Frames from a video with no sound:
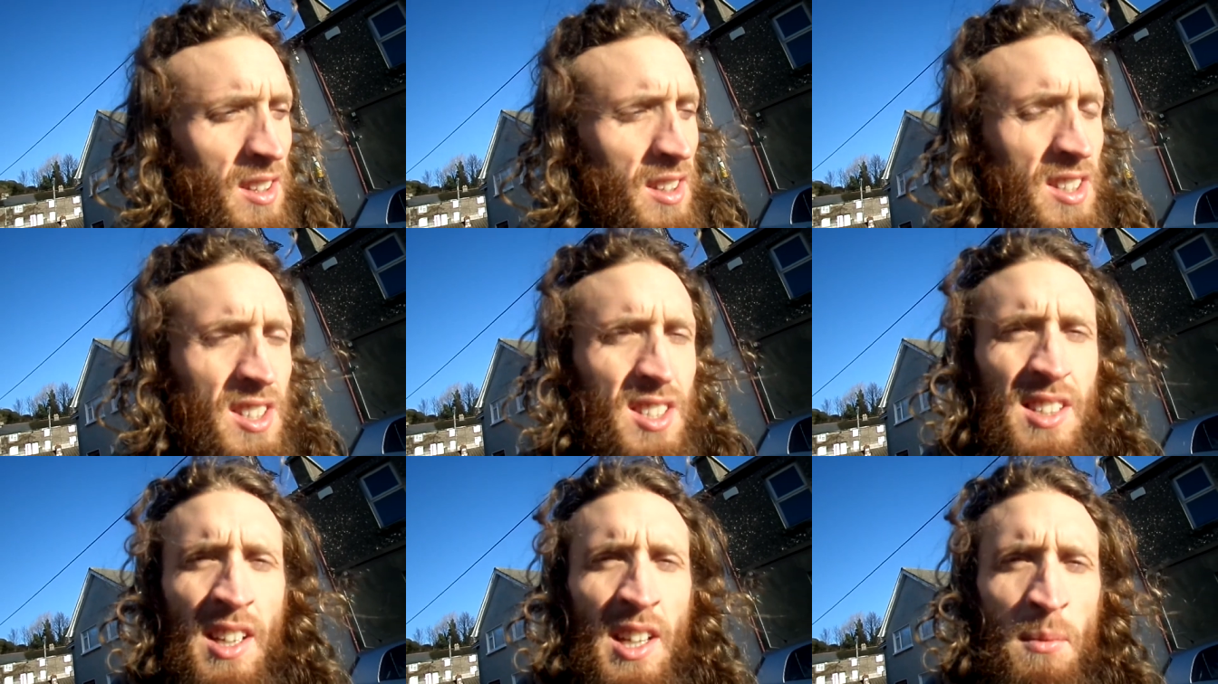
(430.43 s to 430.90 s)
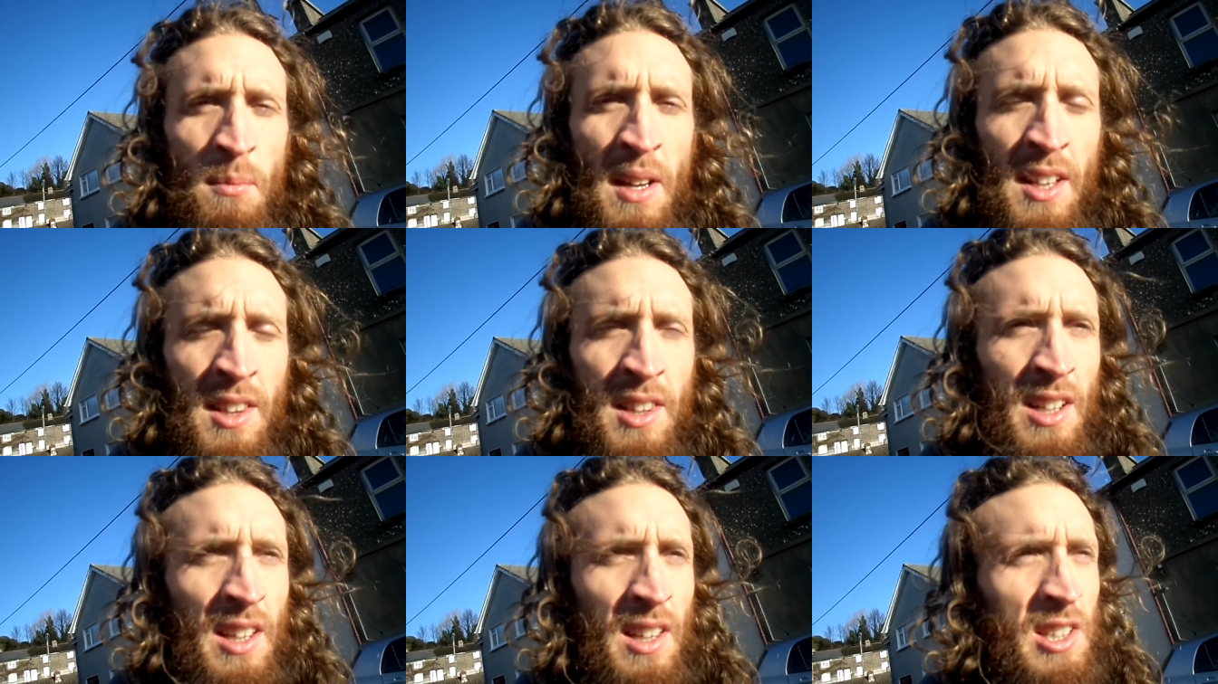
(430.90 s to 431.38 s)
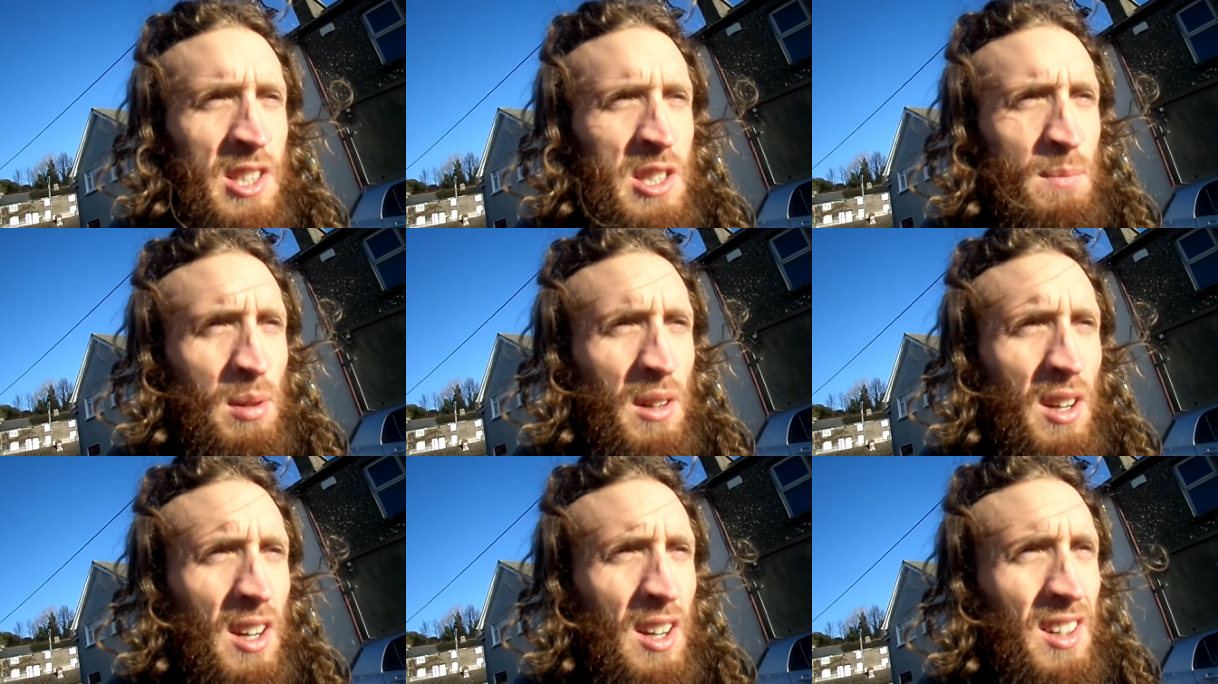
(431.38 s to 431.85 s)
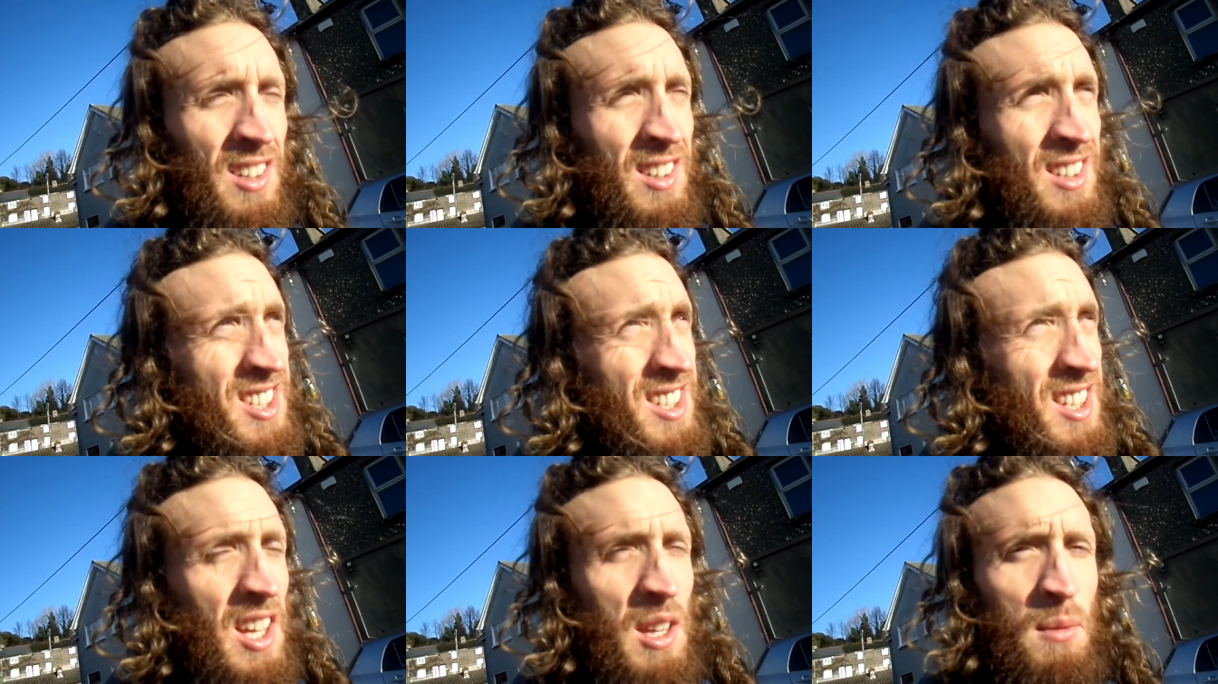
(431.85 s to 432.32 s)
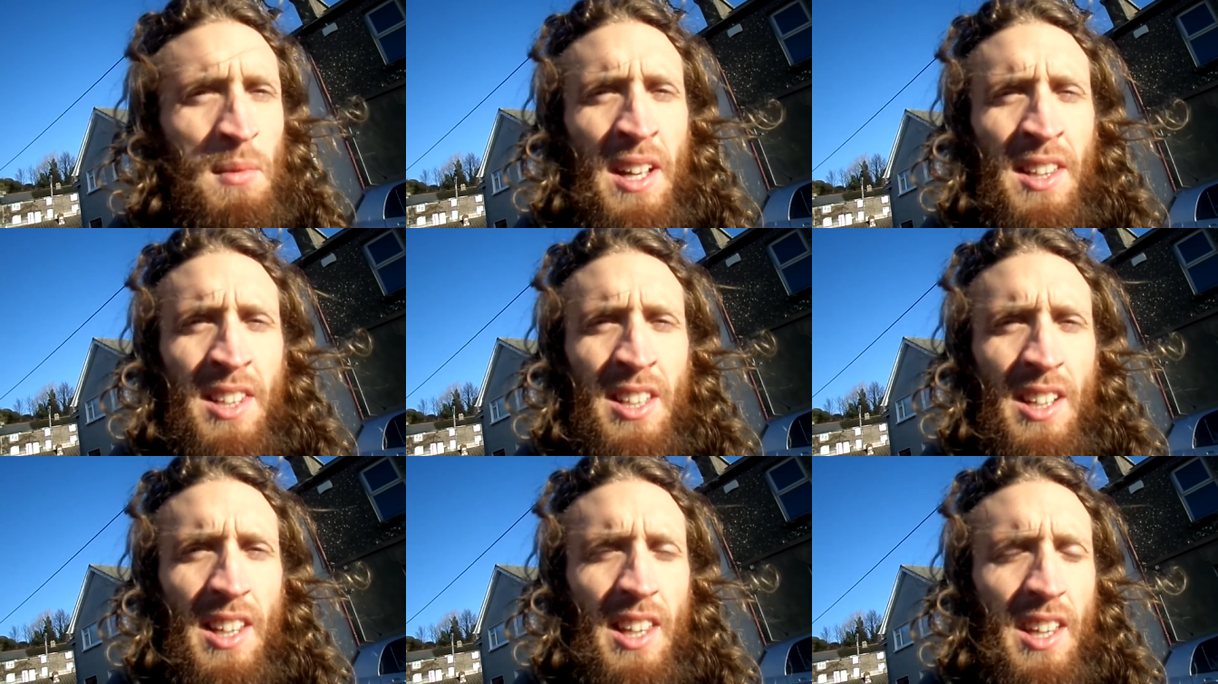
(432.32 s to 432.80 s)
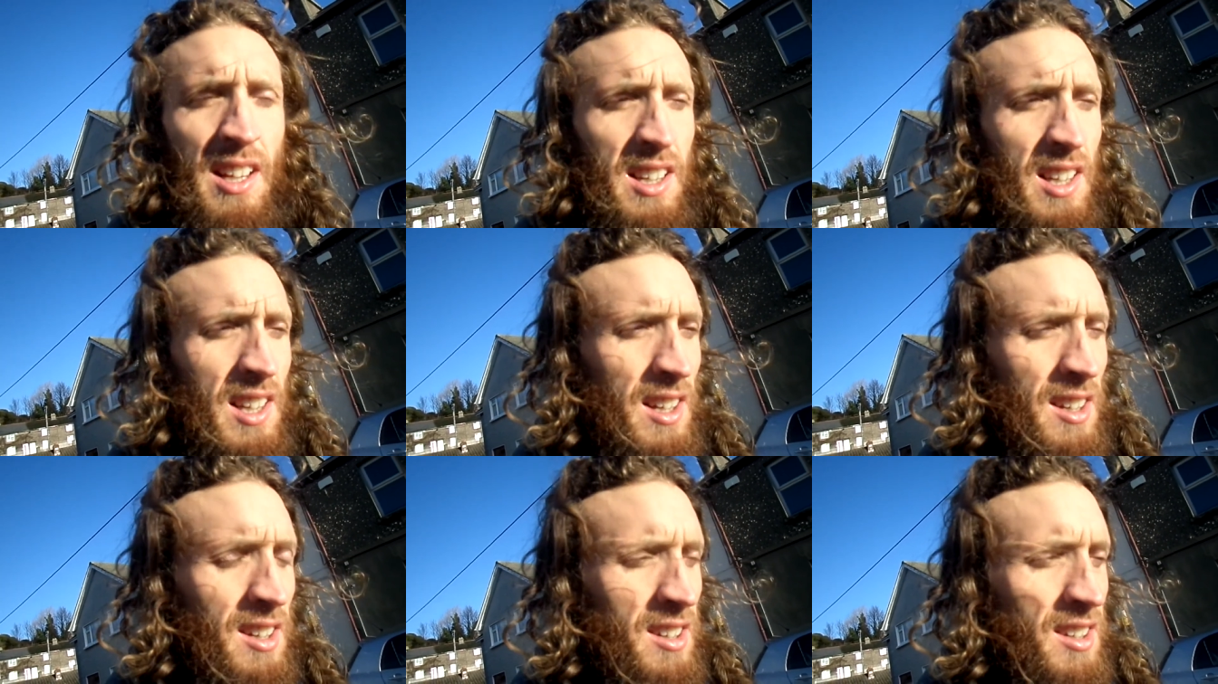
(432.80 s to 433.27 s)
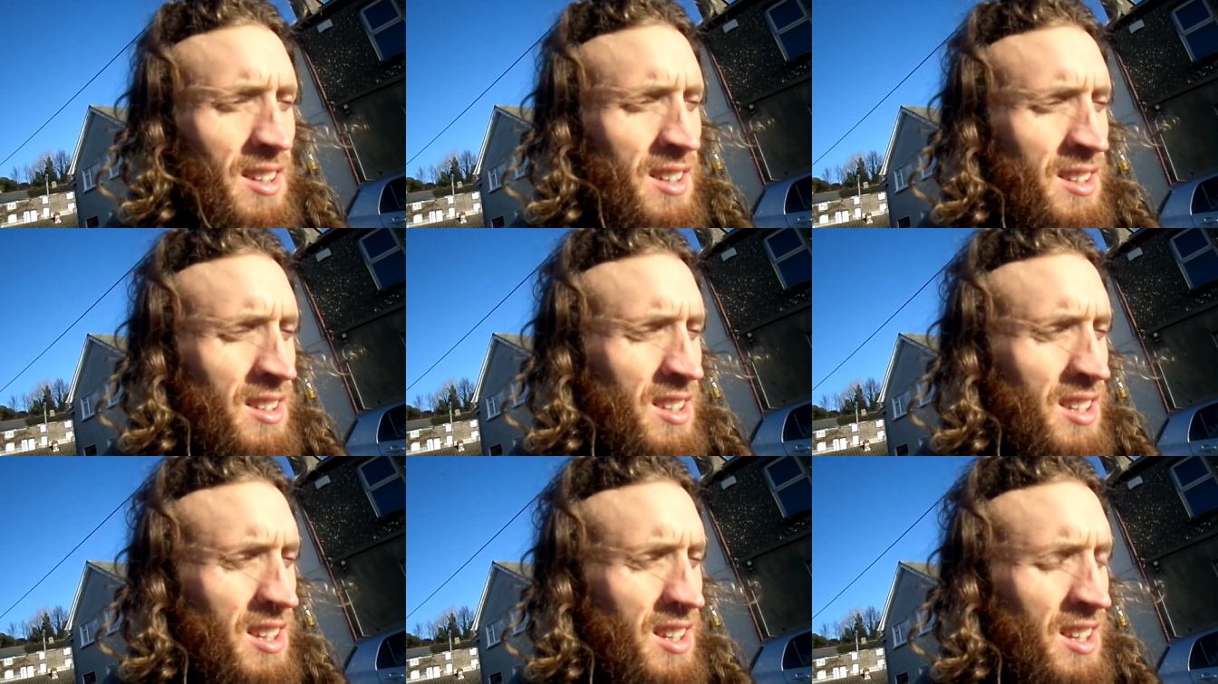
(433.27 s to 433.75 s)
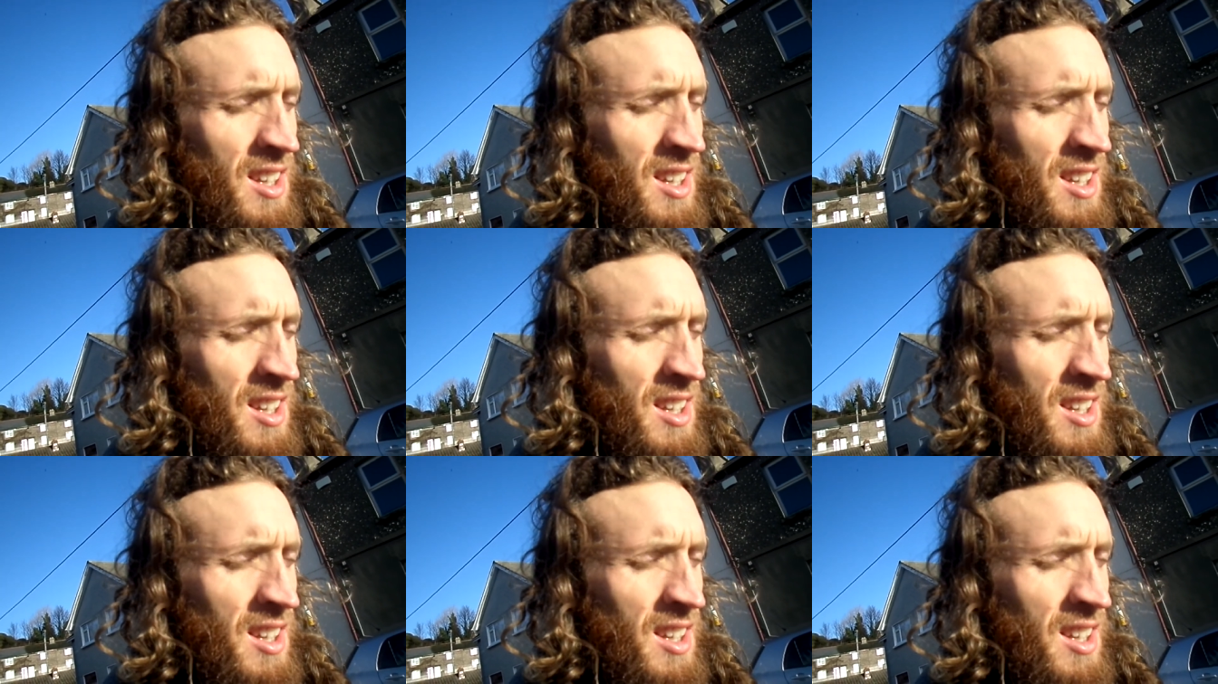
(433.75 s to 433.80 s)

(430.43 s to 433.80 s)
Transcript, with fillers: stay mentally inspired and stay mentally clear and